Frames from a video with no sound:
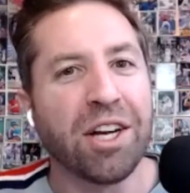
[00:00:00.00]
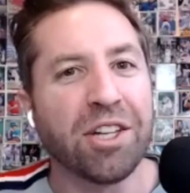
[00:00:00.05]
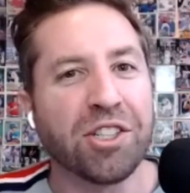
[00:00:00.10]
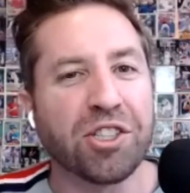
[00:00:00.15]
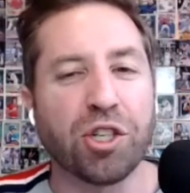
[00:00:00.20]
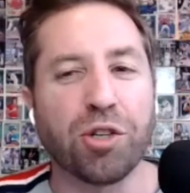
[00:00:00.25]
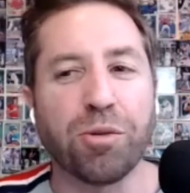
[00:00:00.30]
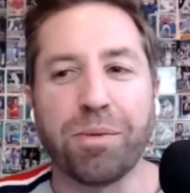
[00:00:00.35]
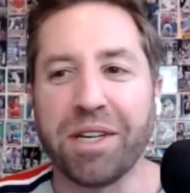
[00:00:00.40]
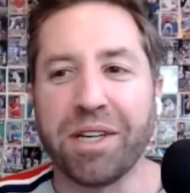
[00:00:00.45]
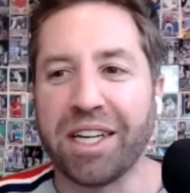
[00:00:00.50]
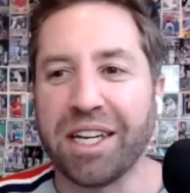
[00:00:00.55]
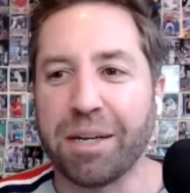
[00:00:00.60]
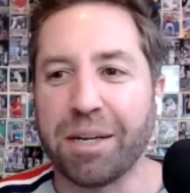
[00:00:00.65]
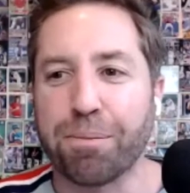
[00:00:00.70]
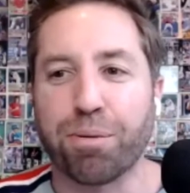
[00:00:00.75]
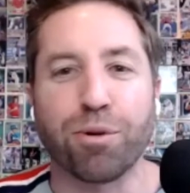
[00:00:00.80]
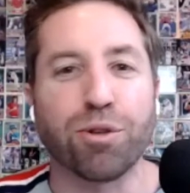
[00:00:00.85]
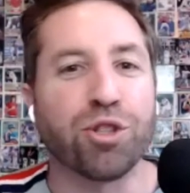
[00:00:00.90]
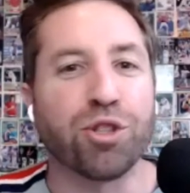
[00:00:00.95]
to be
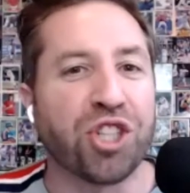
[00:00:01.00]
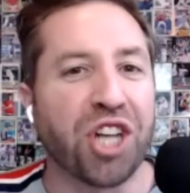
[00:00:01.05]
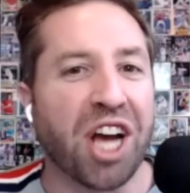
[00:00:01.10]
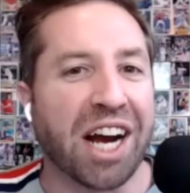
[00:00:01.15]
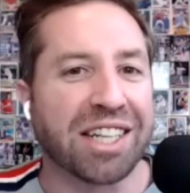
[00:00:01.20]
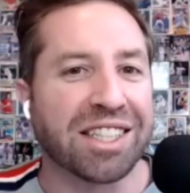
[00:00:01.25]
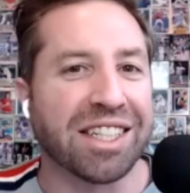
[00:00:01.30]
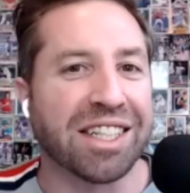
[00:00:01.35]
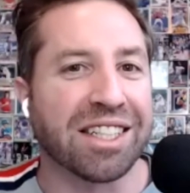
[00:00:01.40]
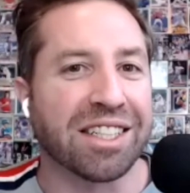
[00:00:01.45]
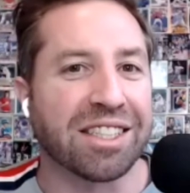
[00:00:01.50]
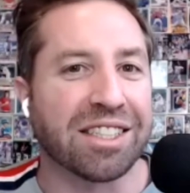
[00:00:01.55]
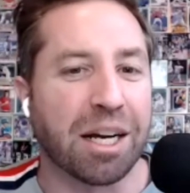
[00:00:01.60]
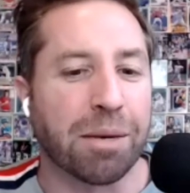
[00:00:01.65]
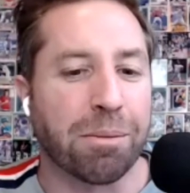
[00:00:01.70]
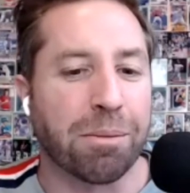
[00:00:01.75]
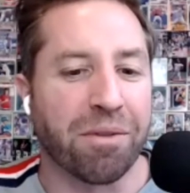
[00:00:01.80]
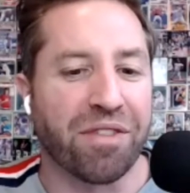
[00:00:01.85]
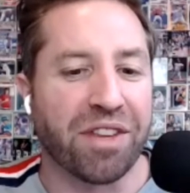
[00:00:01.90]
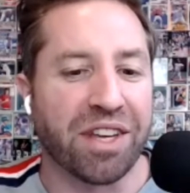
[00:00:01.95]
projecting
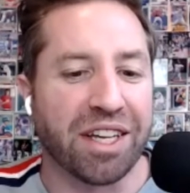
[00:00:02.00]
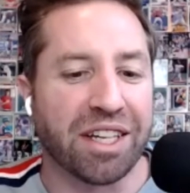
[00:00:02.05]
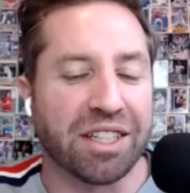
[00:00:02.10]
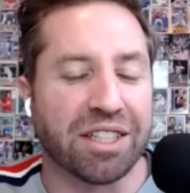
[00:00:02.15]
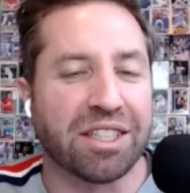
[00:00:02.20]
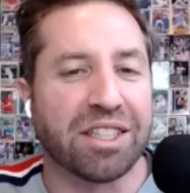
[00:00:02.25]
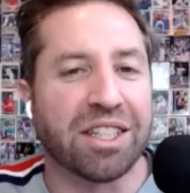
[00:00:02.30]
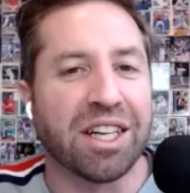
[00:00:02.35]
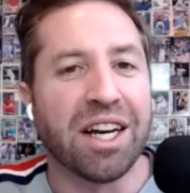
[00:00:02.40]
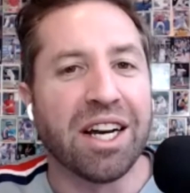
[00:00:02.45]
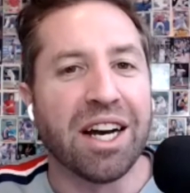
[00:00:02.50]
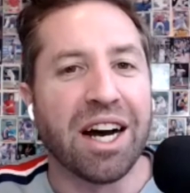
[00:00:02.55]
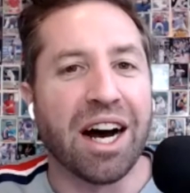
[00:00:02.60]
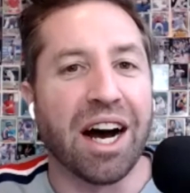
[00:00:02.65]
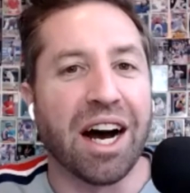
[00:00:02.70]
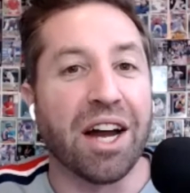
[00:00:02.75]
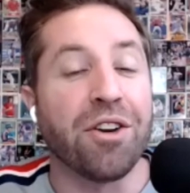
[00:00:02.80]
some of these uh,